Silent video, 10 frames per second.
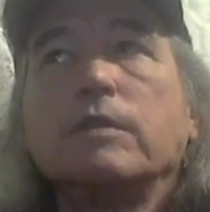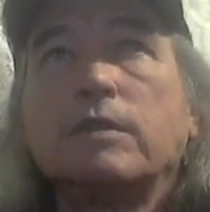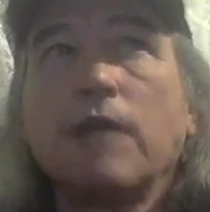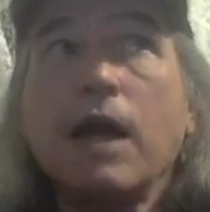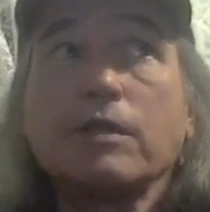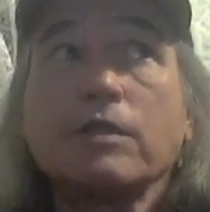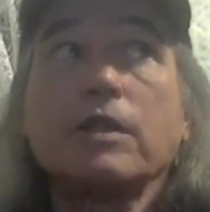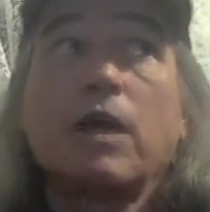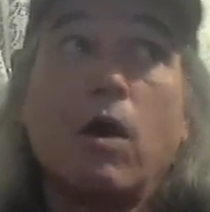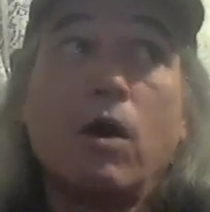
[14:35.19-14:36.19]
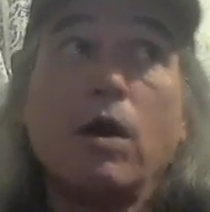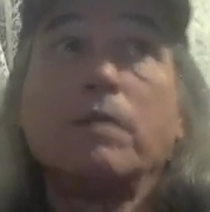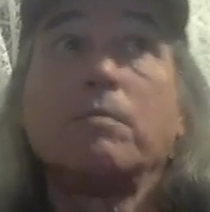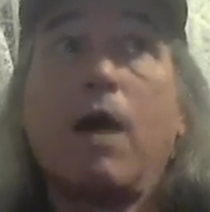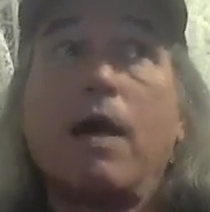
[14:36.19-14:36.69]
He's actually
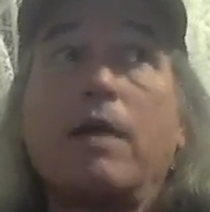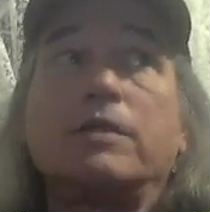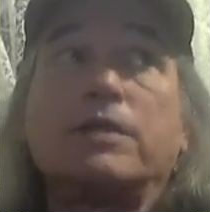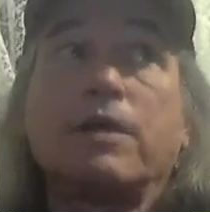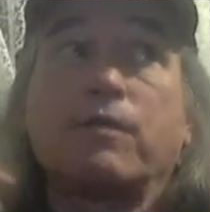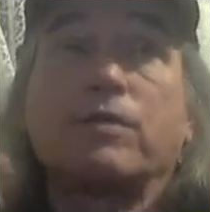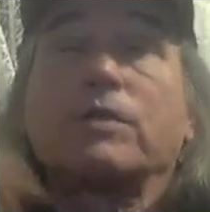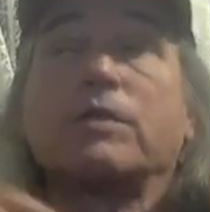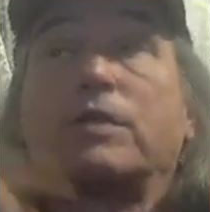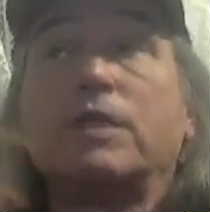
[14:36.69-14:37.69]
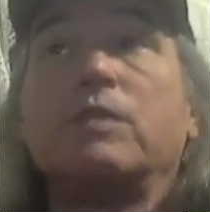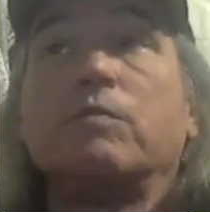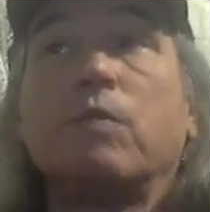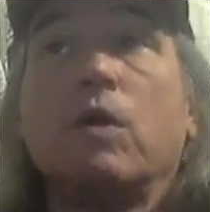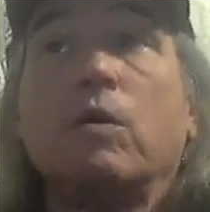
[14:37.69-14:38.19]
on my Jefferson T.
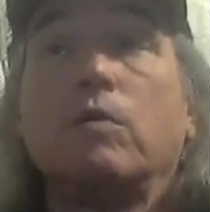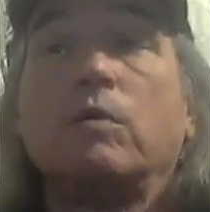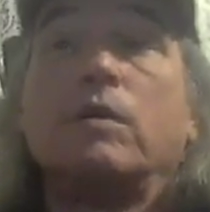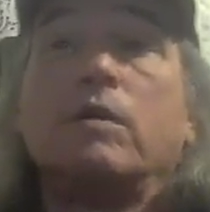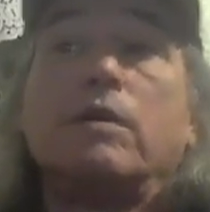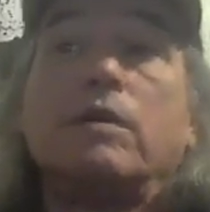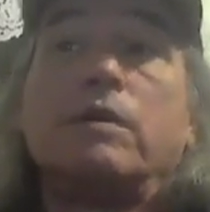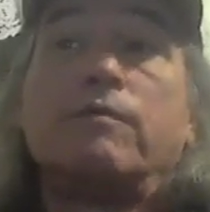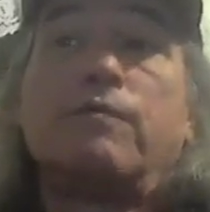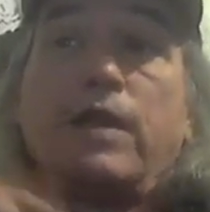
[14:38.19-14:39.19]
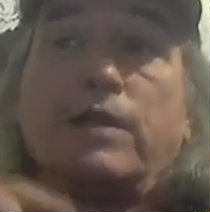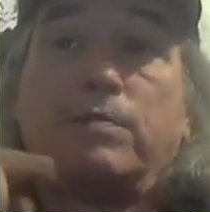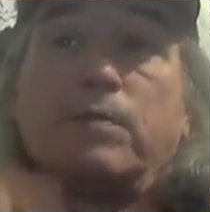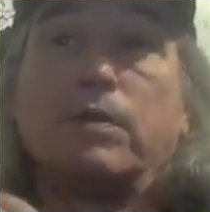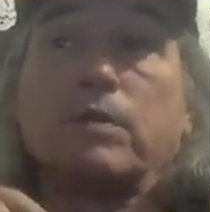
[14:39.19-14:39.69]
Rowe
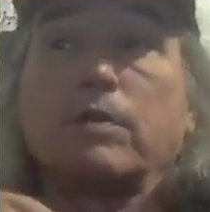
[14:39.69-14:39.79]
Facebook.